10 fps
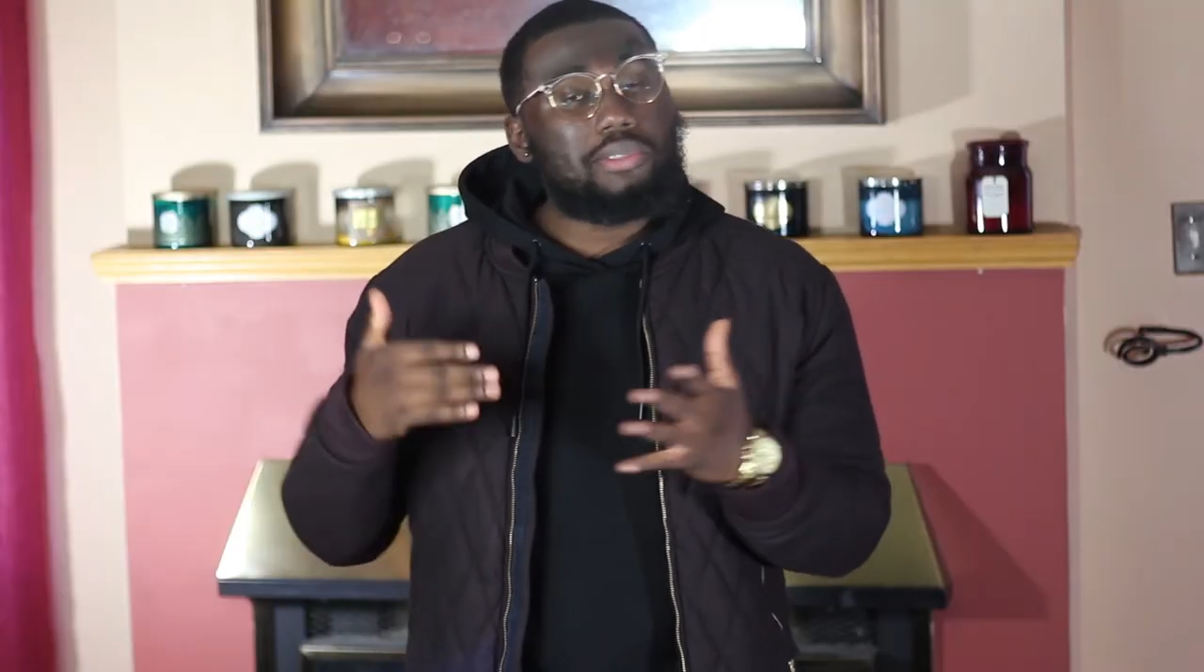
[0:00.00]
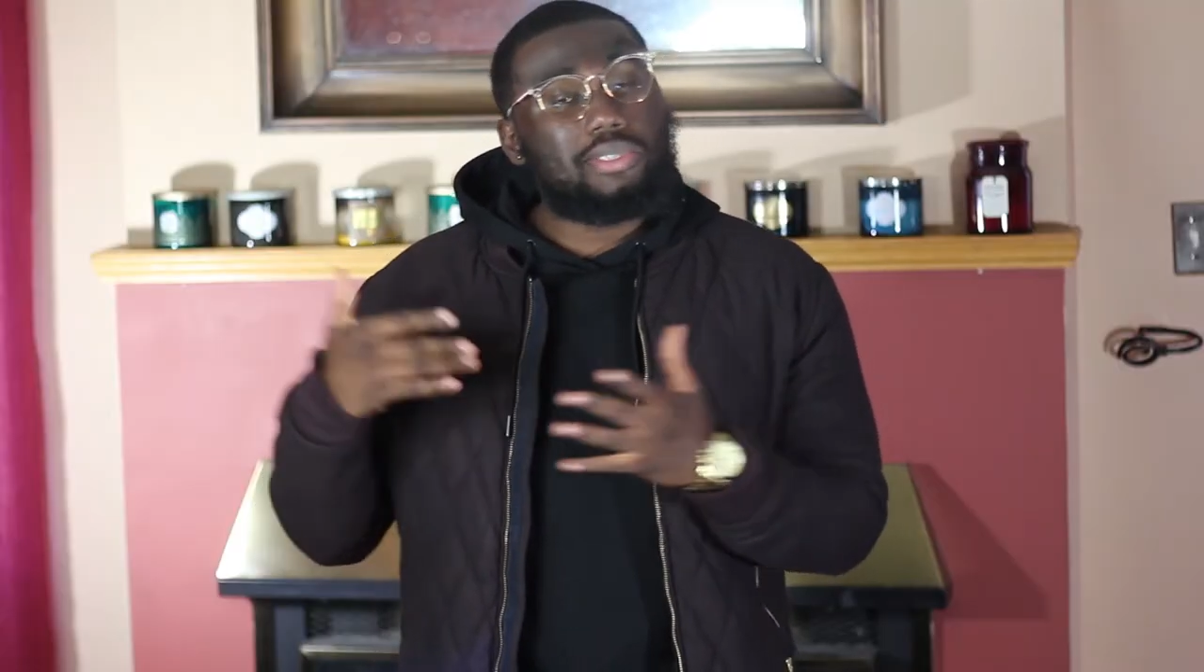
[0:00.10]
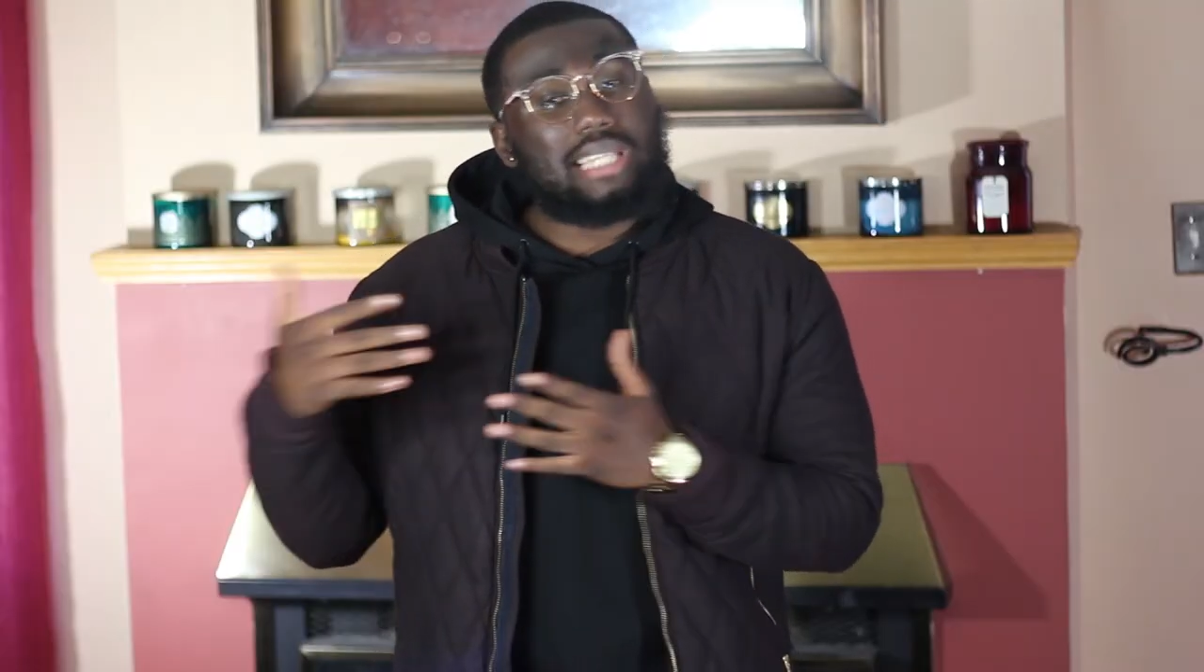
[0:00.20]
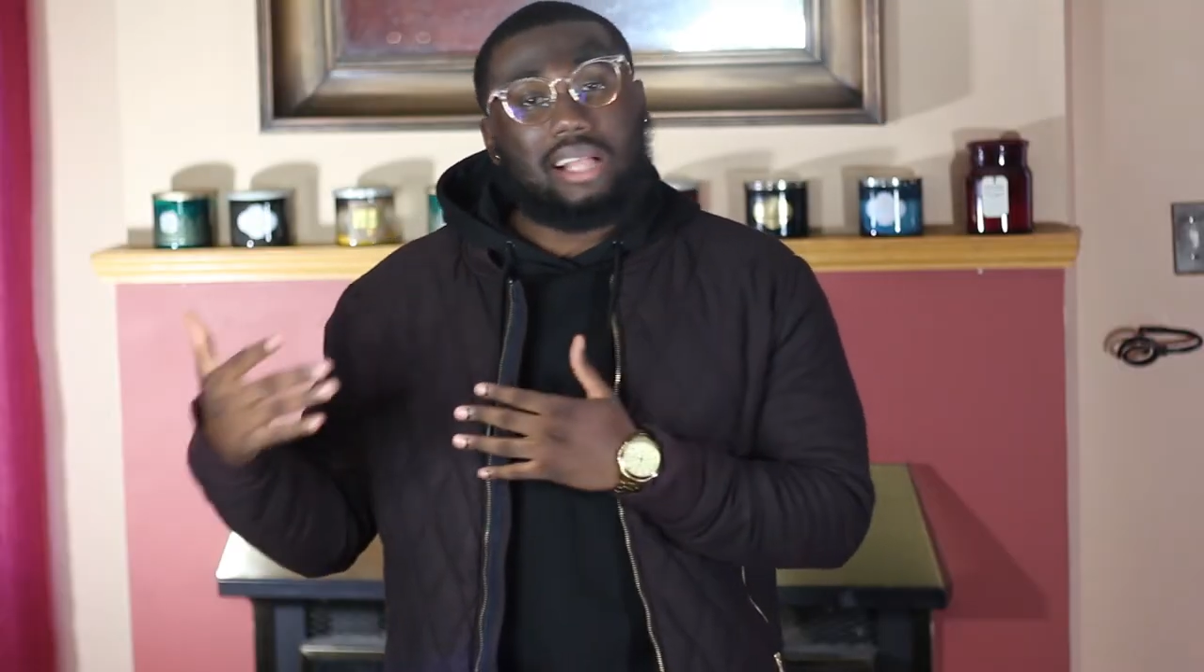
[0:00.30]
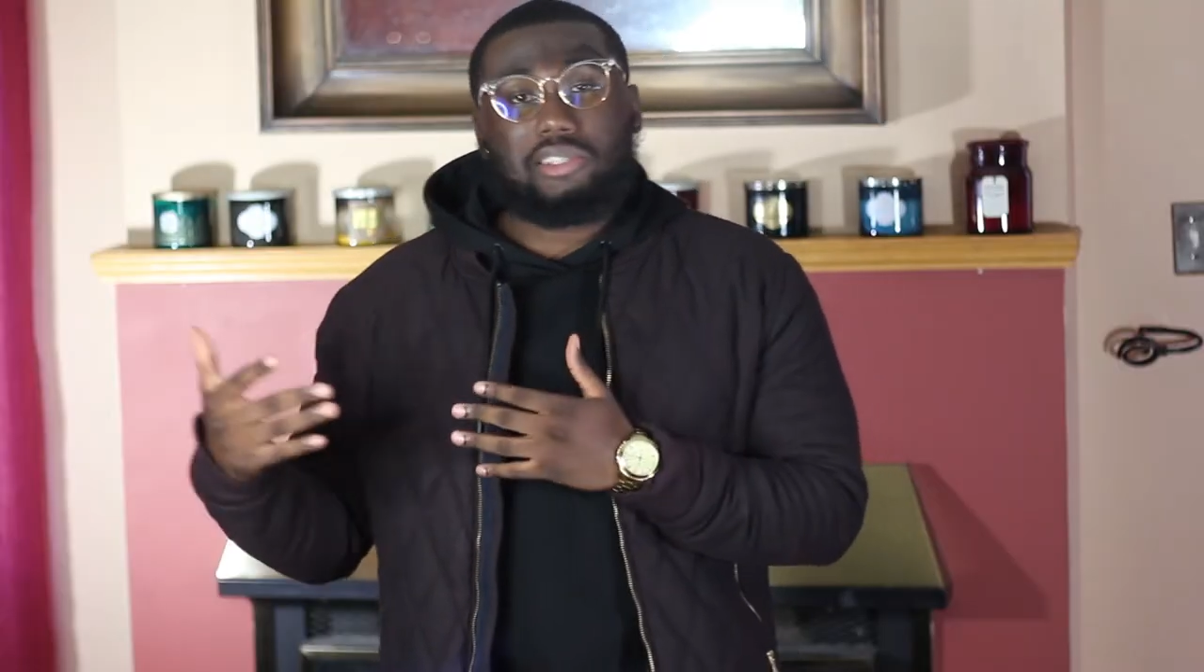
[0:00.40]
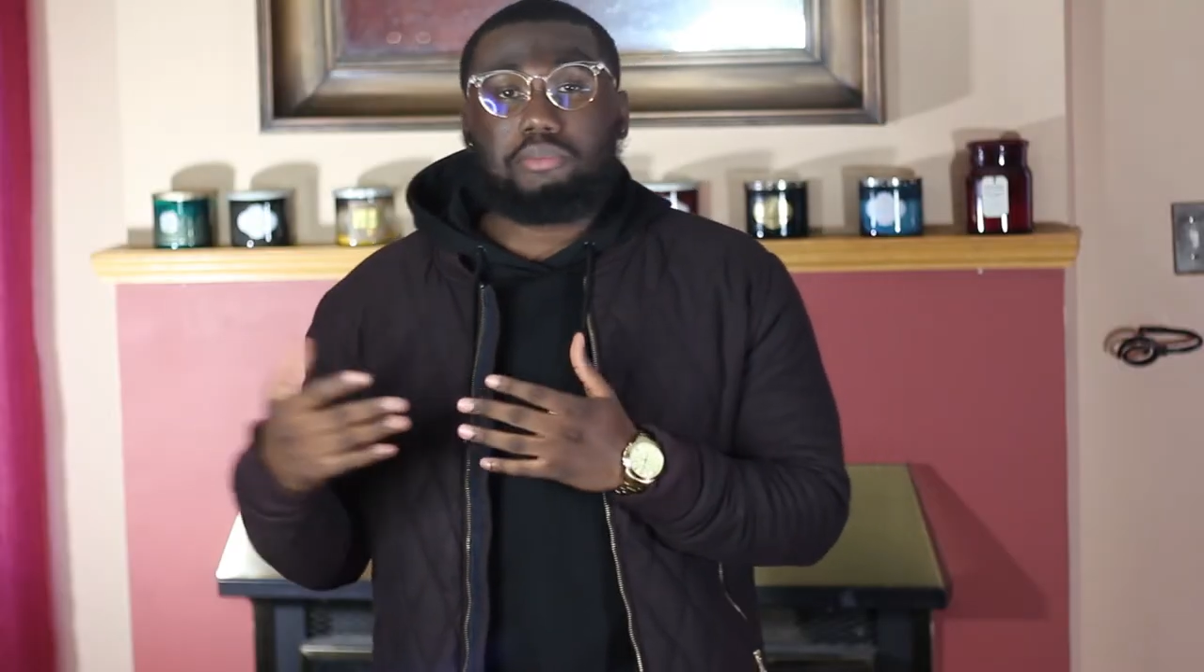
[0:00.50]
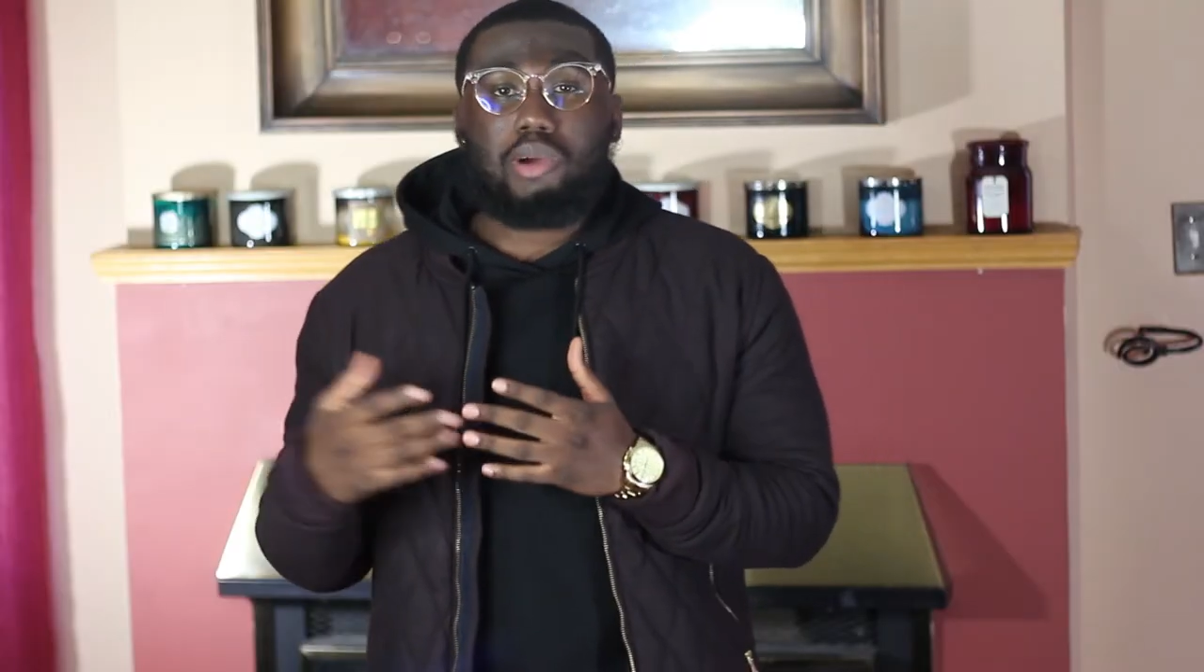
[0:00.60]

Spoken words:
to styling the